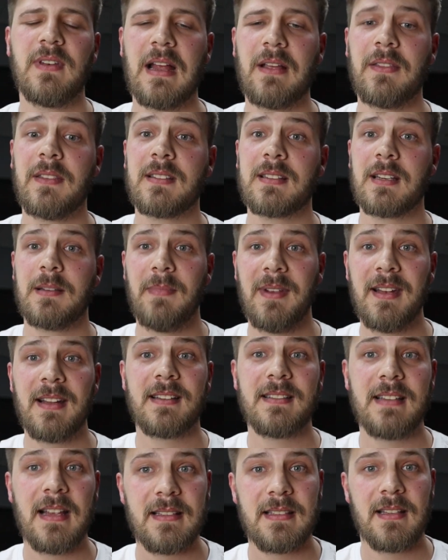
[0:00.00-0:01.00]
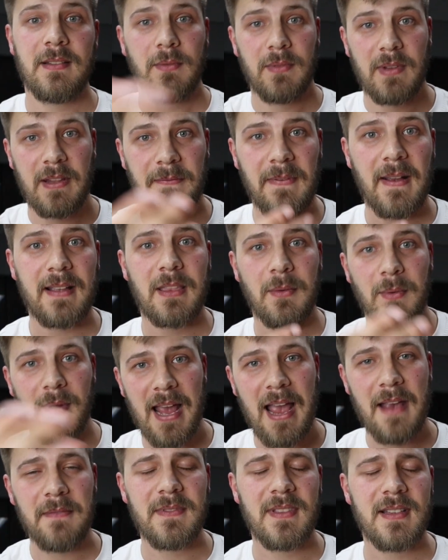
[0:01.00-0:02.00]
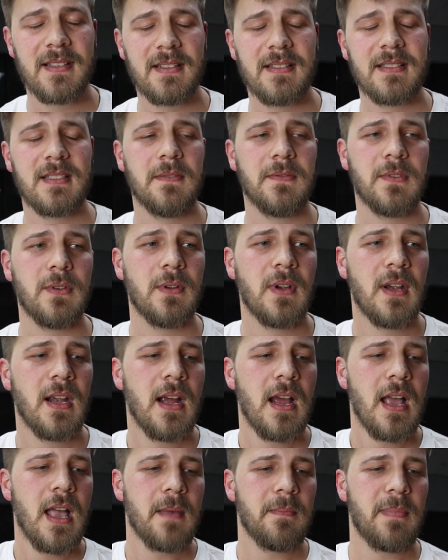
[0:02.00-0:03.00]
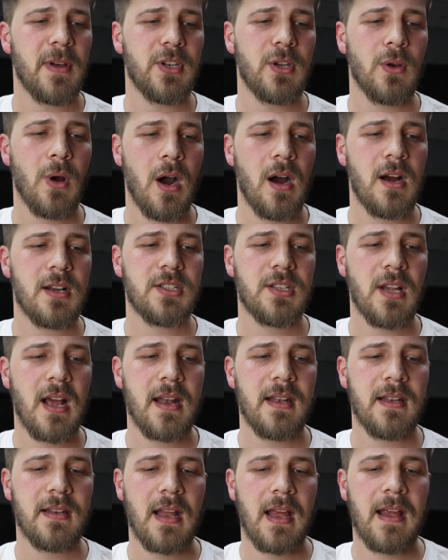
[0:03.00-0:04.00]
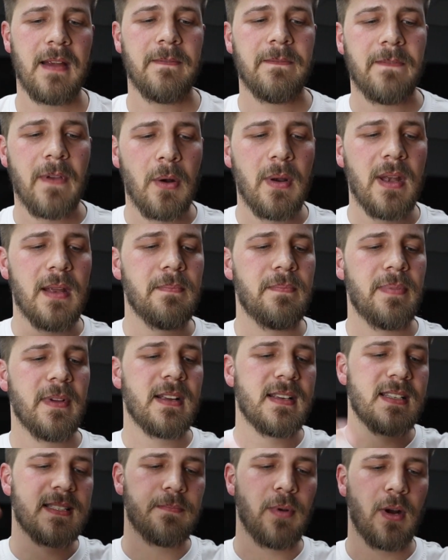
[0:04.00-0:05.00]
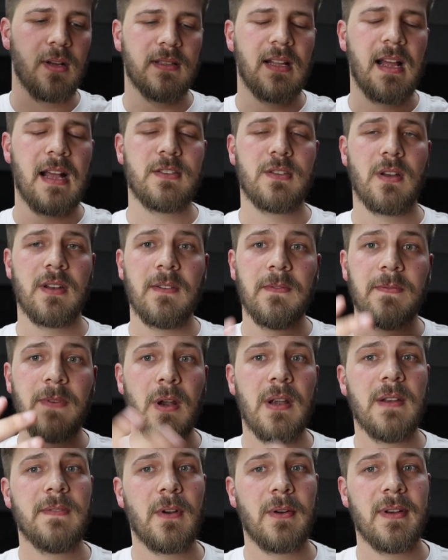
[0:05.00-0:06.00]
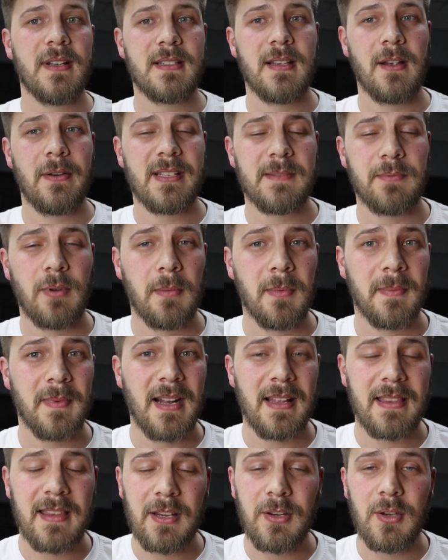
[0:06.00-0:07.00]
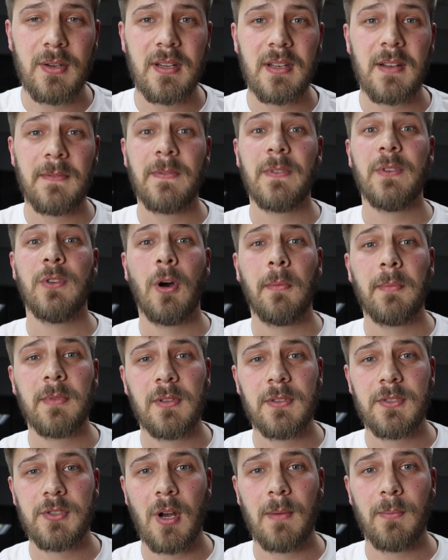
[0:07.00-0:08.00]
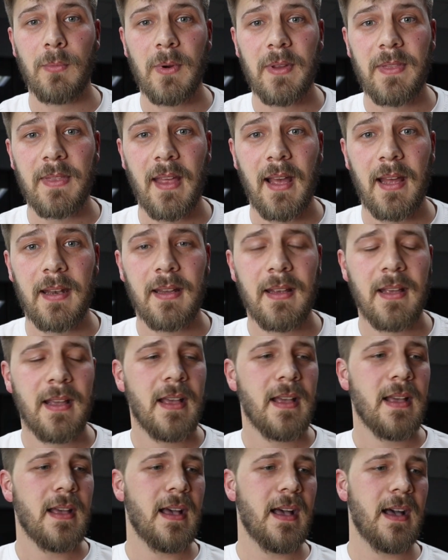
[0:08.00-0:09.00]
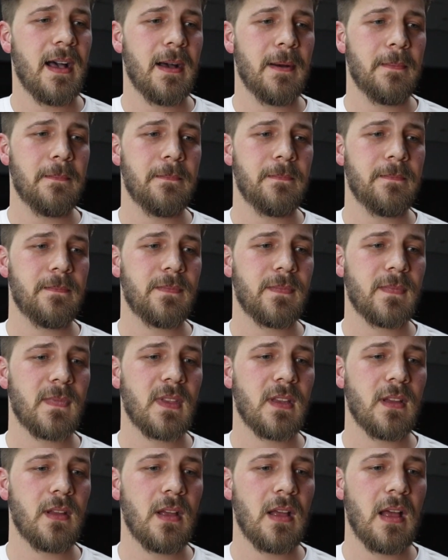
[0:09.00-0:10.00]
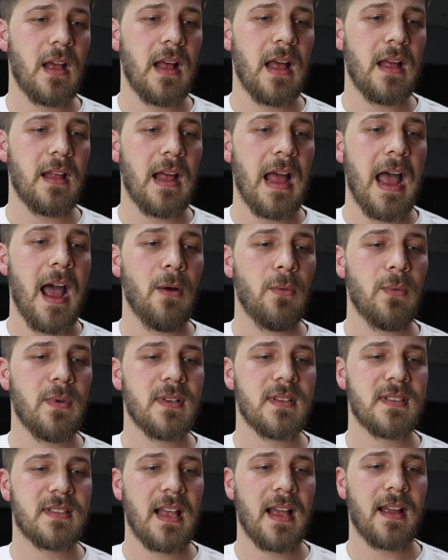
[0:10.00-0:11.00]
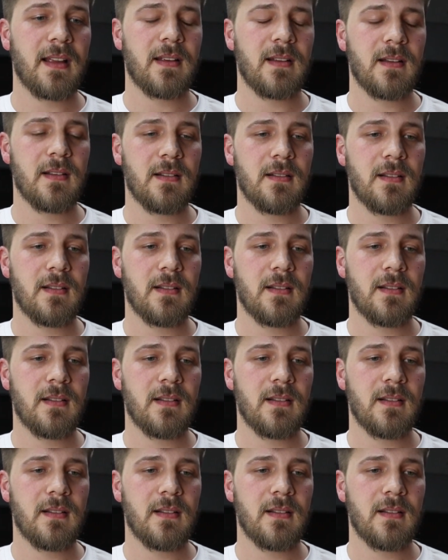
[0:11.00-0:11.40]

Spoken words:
now this comedic sense and the fact that we're having this interview, but you are shining a very big spotlight on a very, very serious problem, and I think you did a phenomenal job with that. I was like